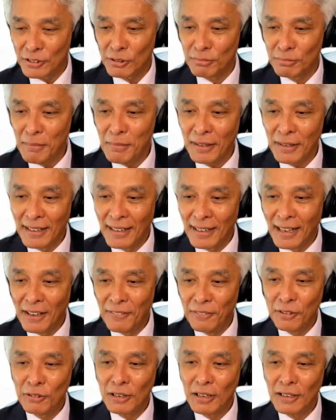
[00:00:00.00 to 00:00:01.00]
So maybe
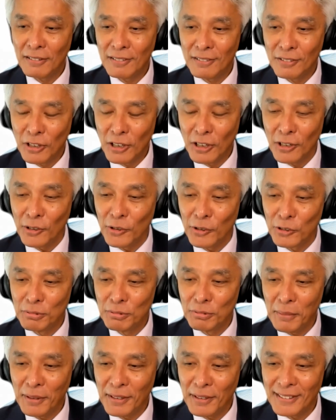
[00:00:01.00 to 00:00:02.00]
if to close,
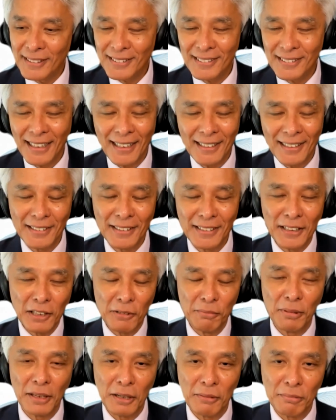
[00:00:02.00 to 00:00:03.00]
maybe you could just tell us a little
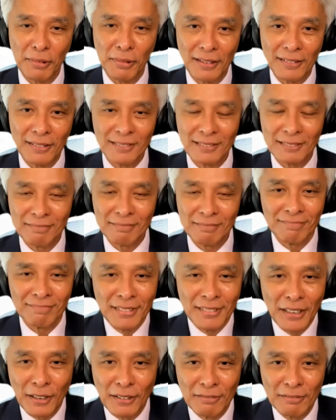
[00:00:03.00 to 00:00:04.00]
bit about
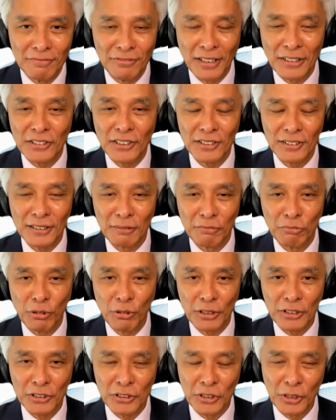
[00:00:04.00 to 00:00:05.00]
Venturesome,
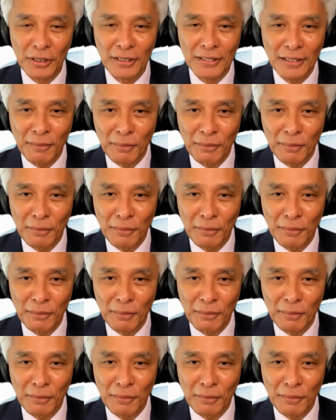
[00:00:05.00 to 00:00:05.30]
what you're doing.